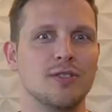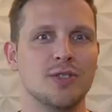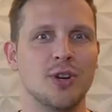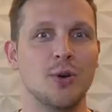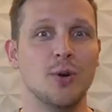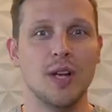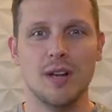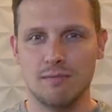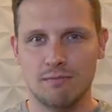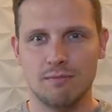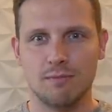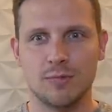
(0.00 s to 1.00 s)
So
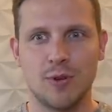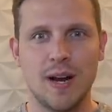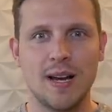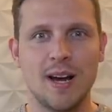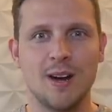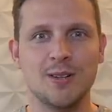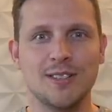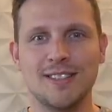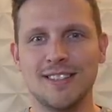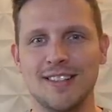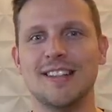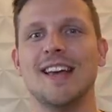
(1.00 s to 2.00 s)
try it
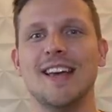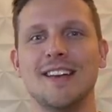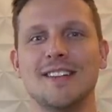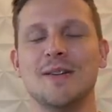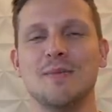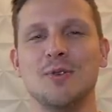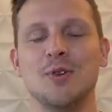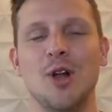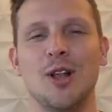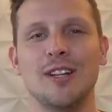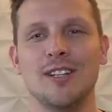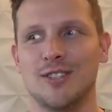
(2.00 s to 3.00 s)
out, gain some new
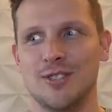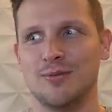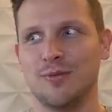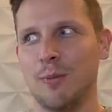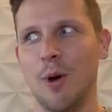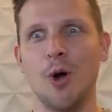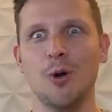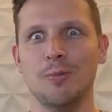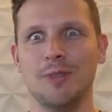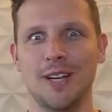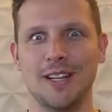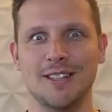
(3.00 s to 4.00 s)
knowledge from
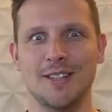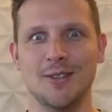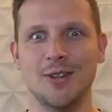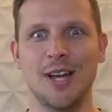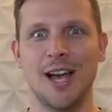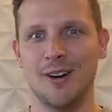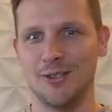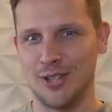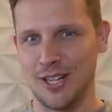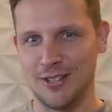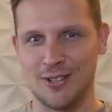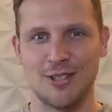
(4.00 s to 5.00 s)
home. You can sit on your couch
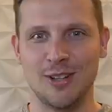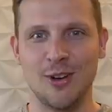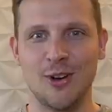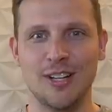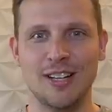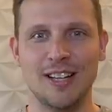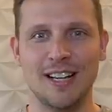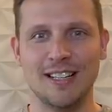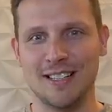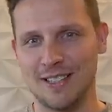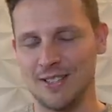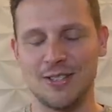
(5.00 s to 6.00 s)
and just learn it like
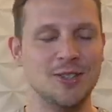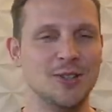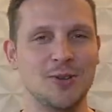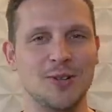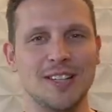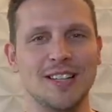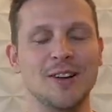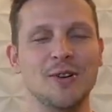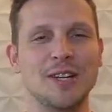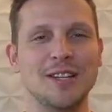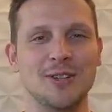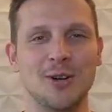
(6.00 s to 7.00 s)
this. No
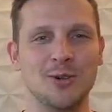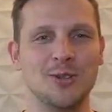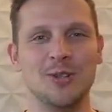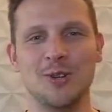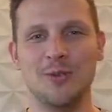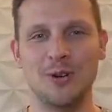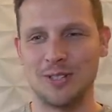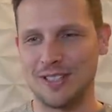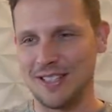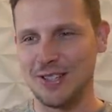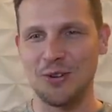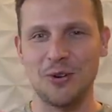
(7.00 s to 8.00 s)
need to go to
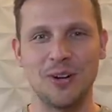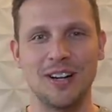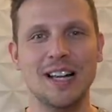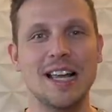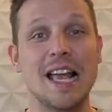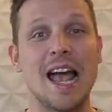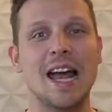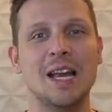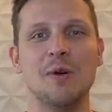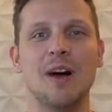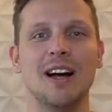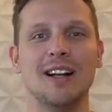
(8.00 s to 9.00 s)
university or
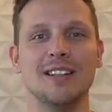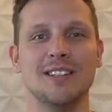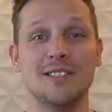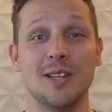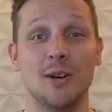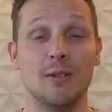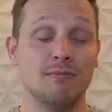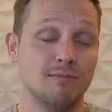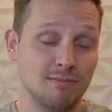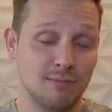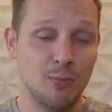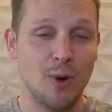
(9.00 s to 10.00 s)
anywhere else. So
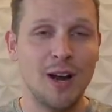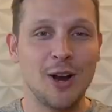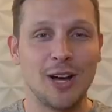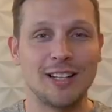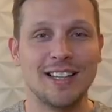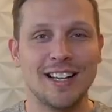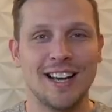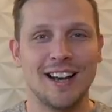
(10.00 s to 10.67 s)
why not?